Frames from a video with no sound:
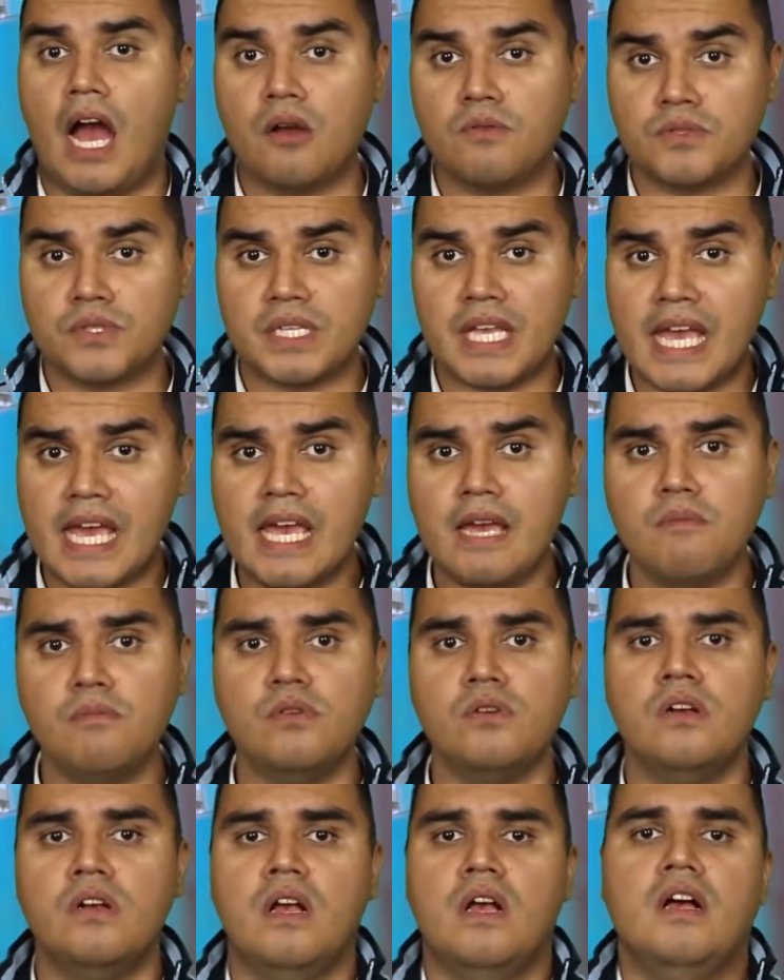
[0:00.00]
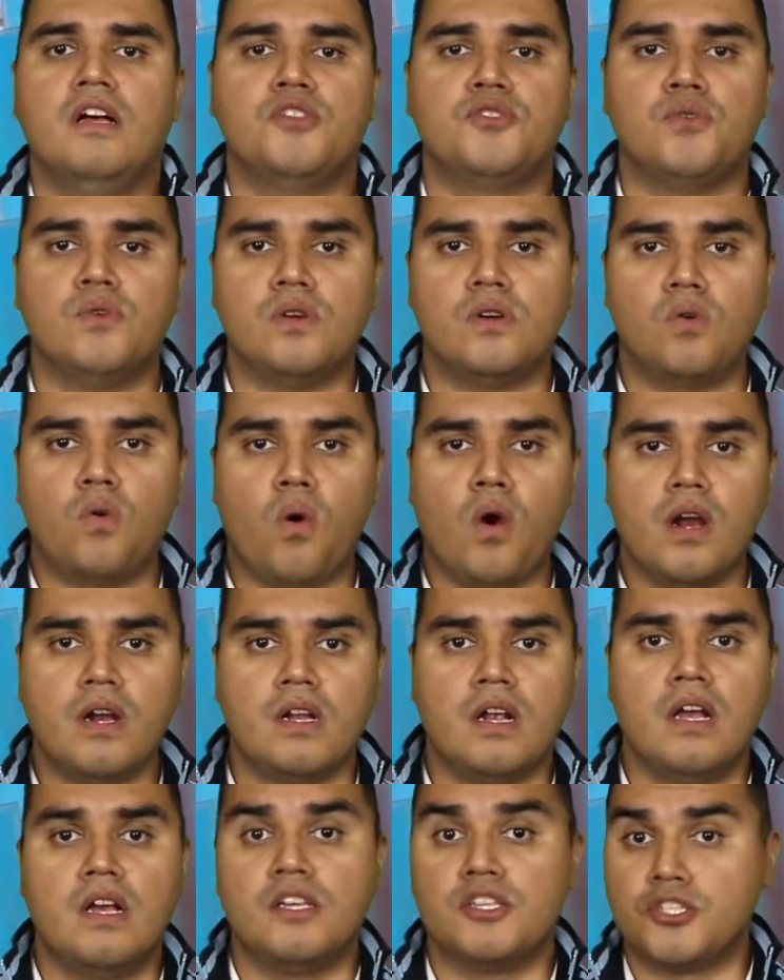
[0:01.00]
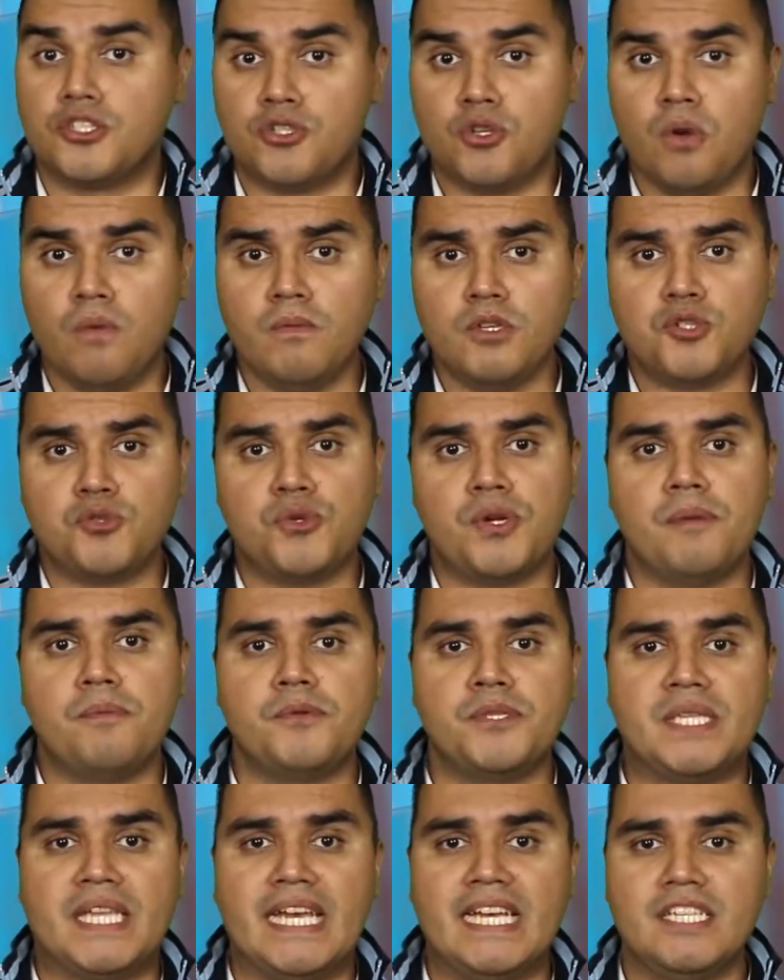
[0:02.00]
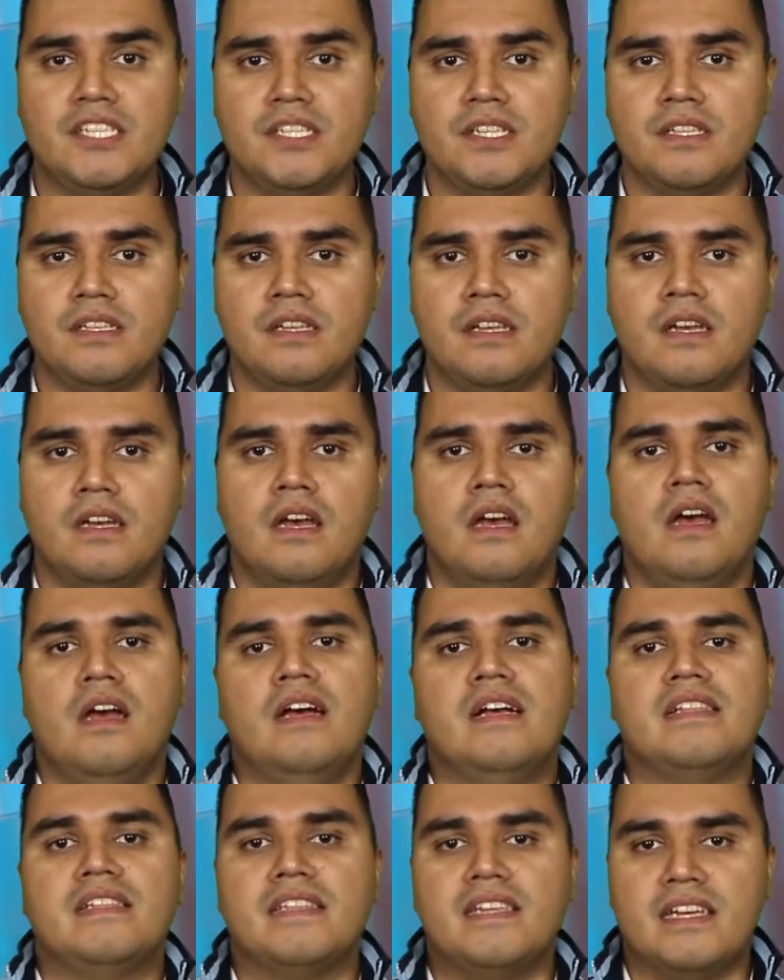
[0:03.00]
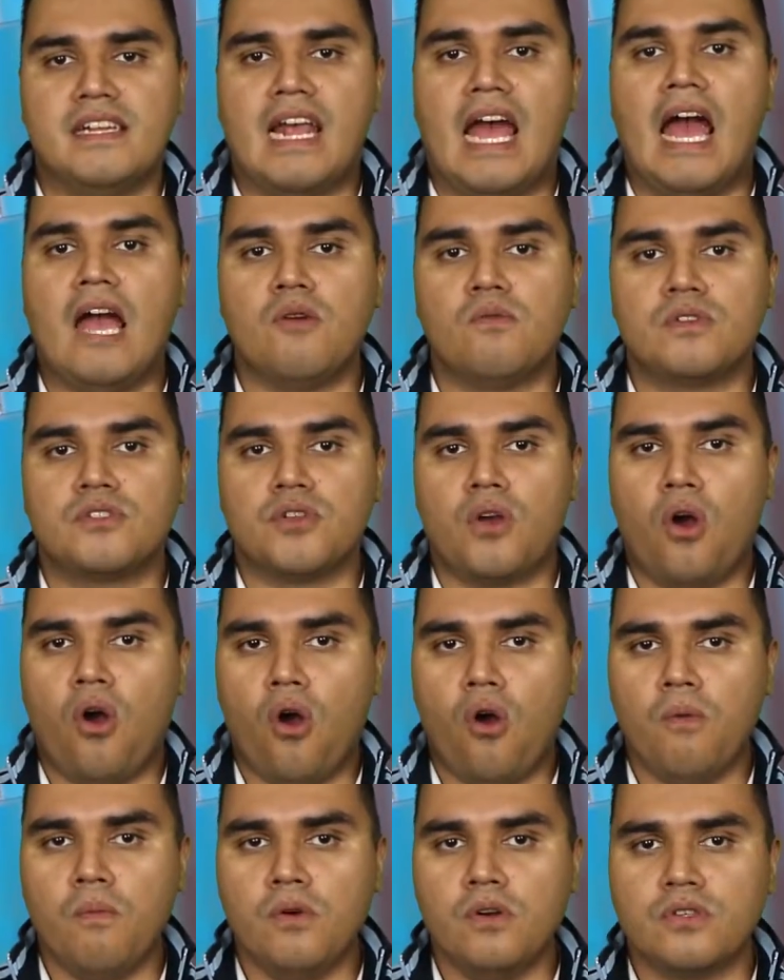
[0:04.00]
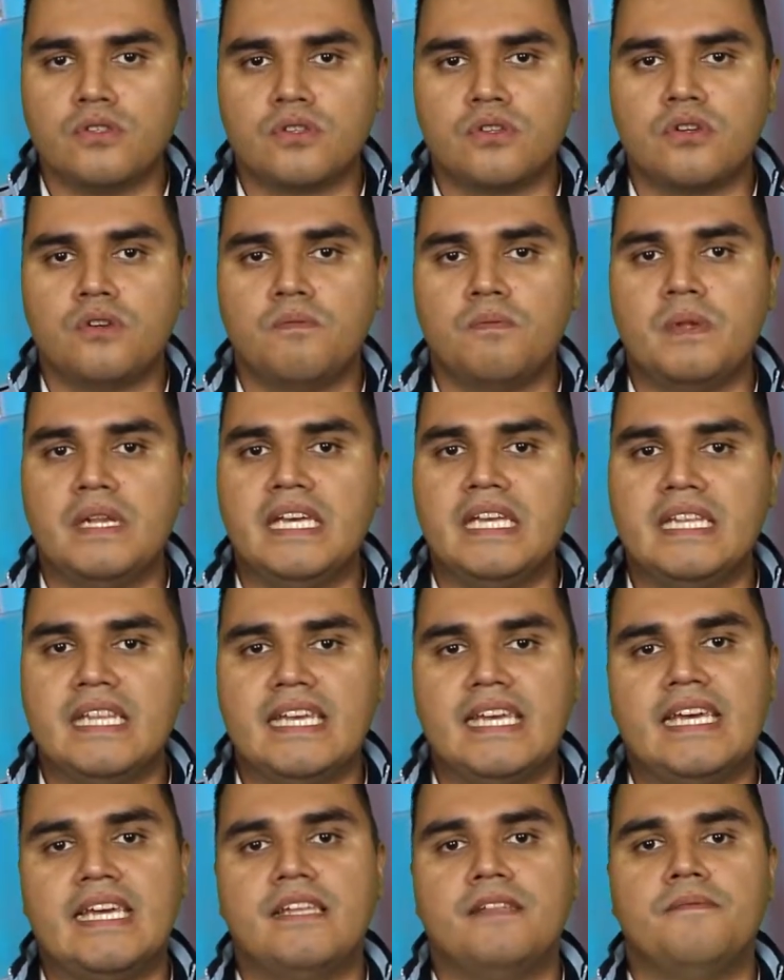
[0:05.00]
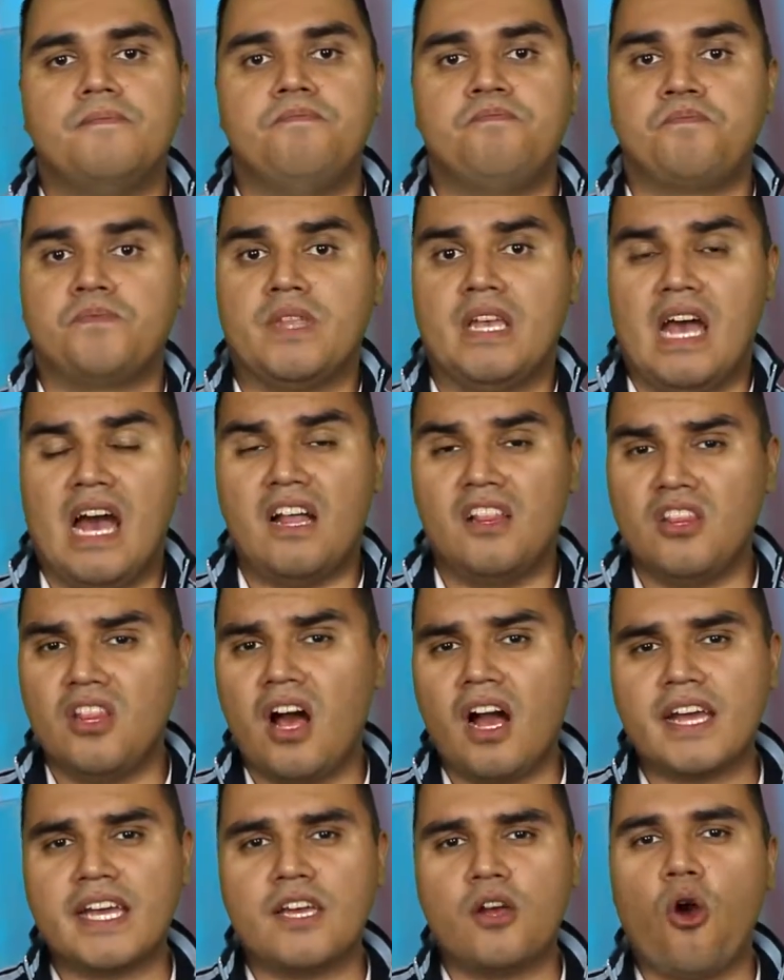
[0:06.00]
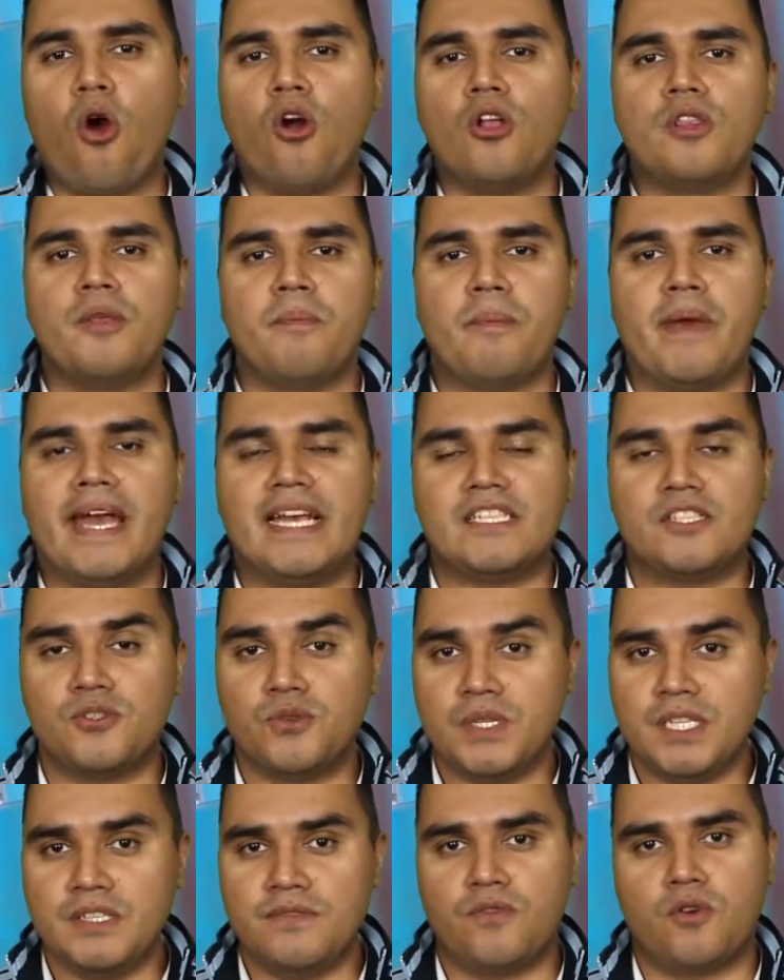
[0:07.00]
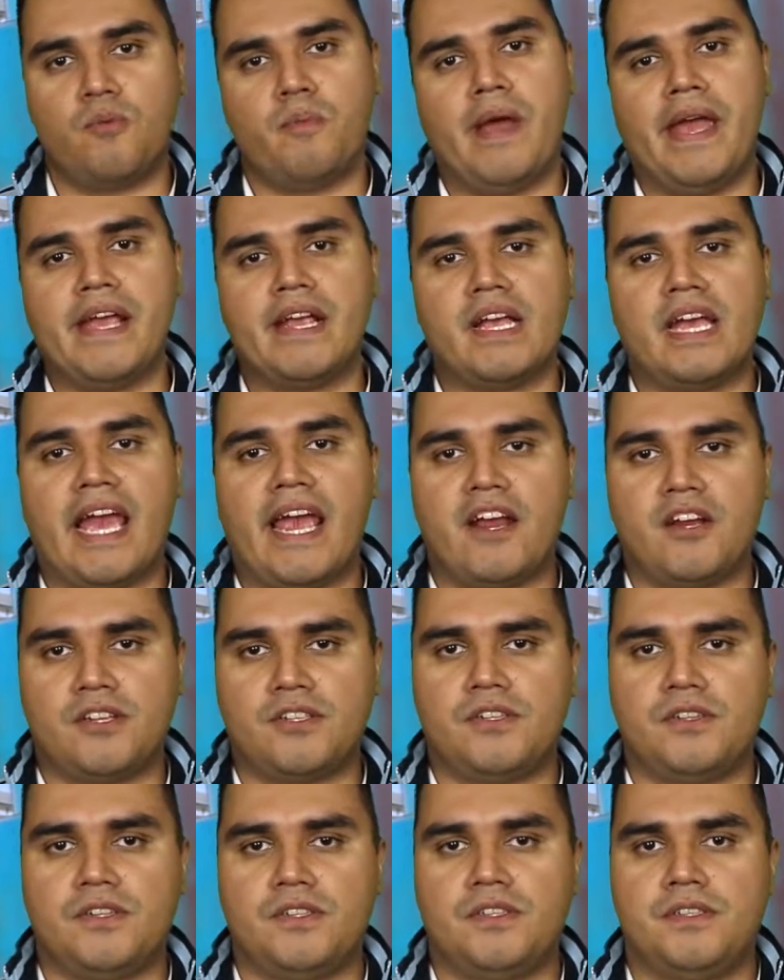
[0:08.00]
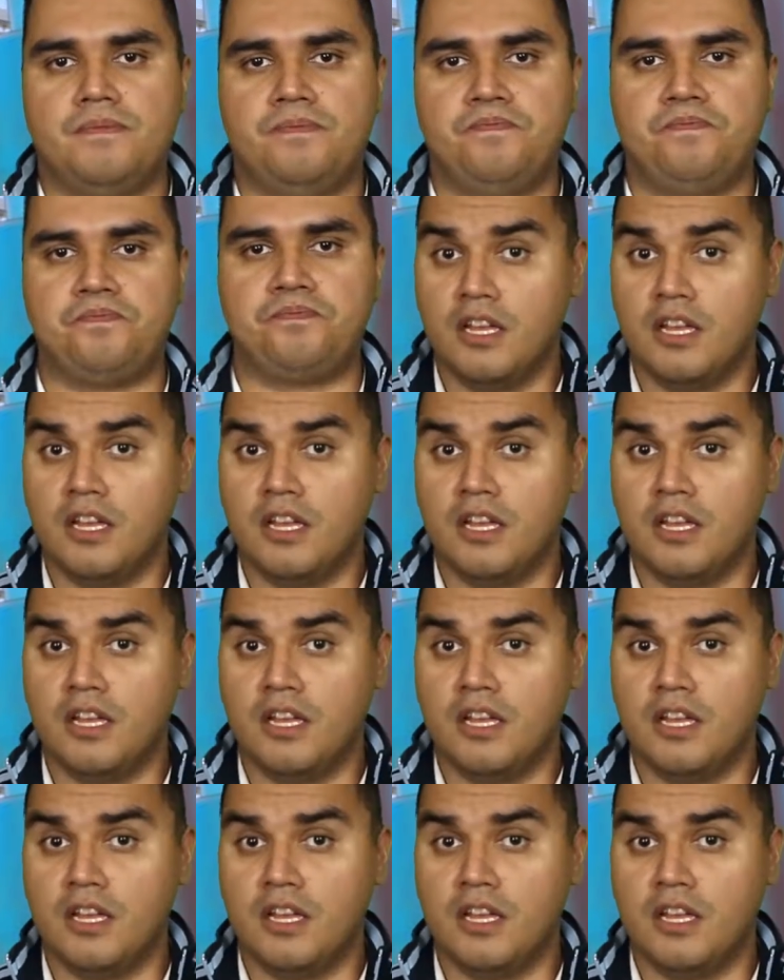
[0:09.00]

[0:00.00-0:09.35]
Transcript: I was able to acquire so much reputation that I was almost complete in unlocking all the masteries for my characters.